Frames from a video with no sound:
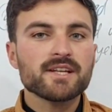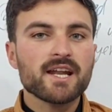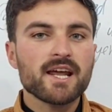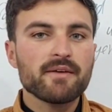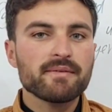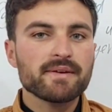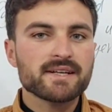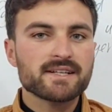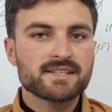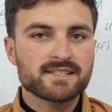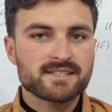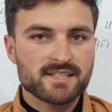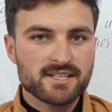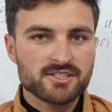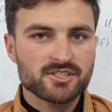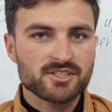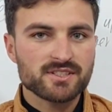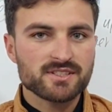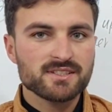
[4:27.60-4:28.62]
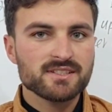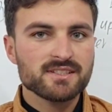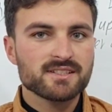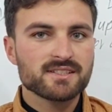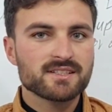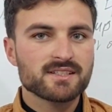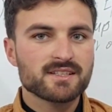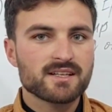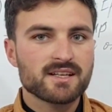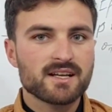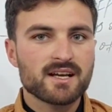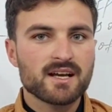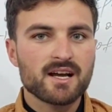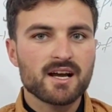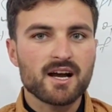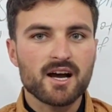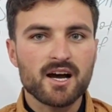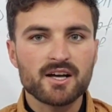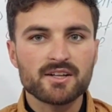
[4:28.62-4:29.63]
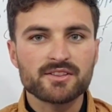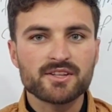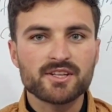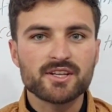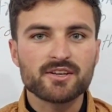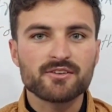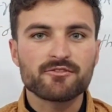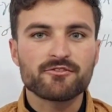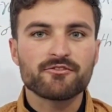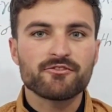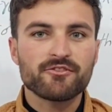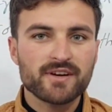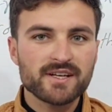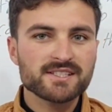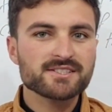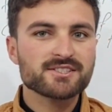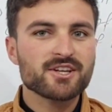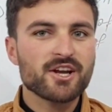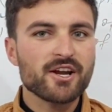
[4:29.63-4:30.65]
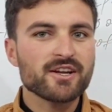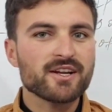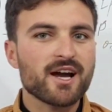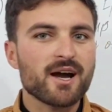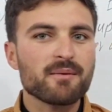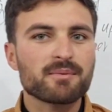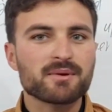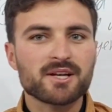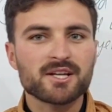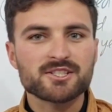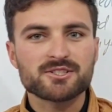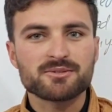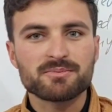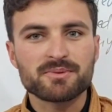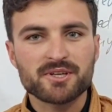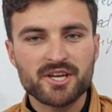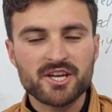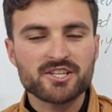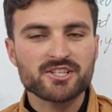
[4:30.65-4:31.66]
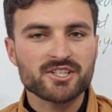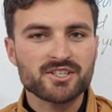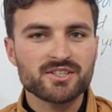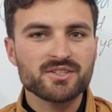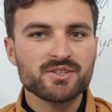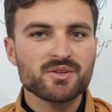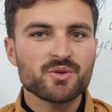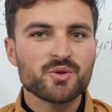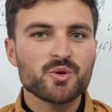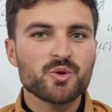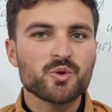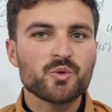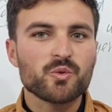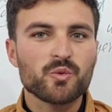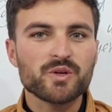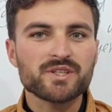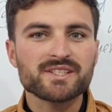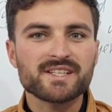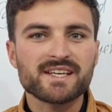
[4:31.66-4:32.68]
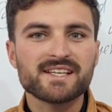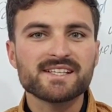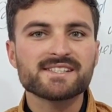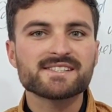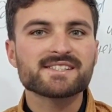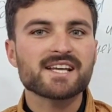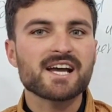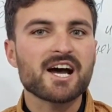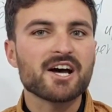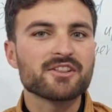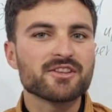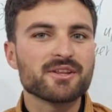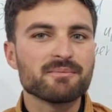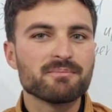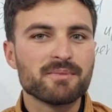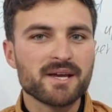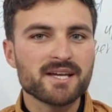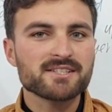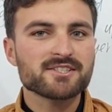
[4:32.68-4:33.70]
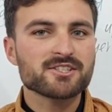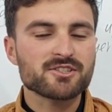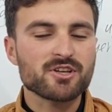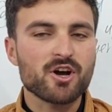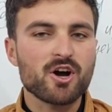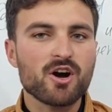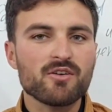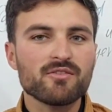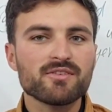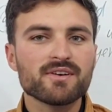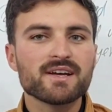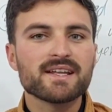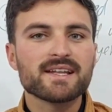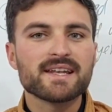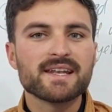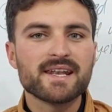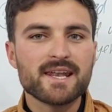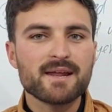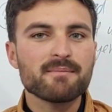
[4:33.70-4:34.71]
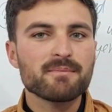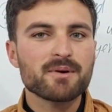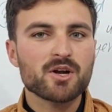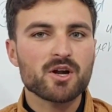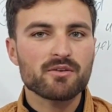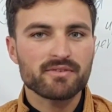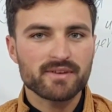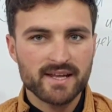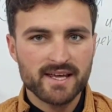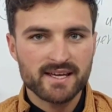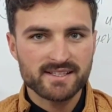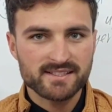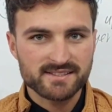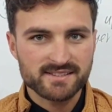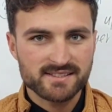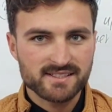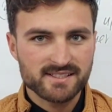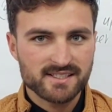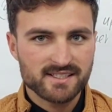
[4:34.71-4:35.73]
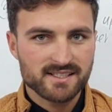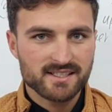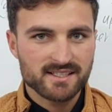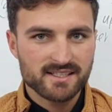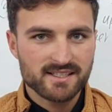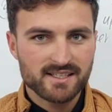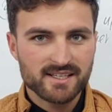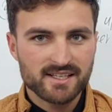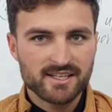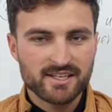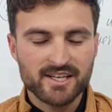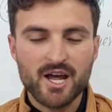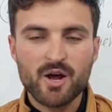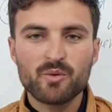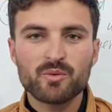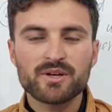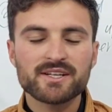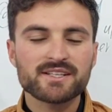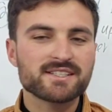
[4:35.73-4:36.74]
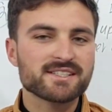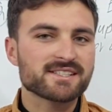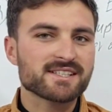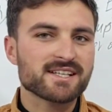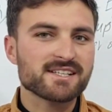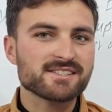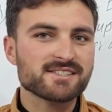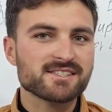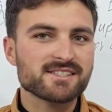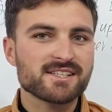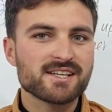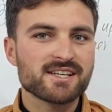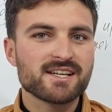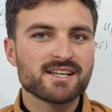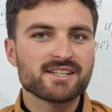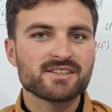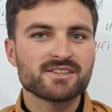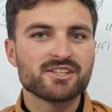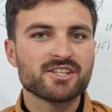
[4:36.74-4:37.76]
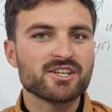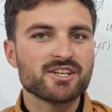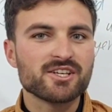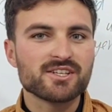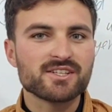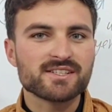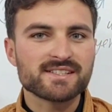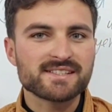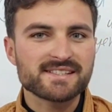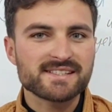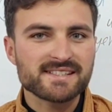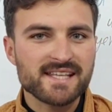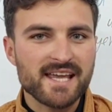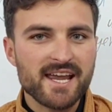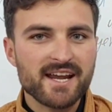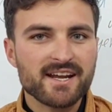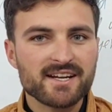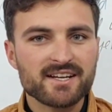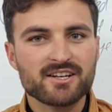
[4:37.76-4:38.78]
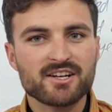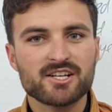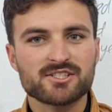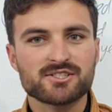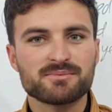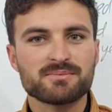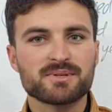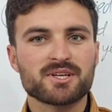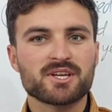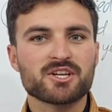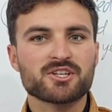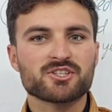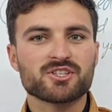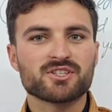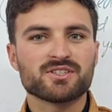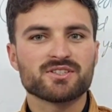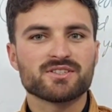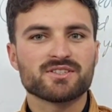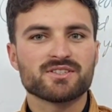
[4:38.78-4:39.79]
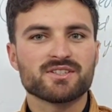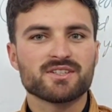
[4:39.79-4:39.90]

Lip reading: having discussion on the first kind of classification, which is on the basis of number of layers, now let's discuss the second classification,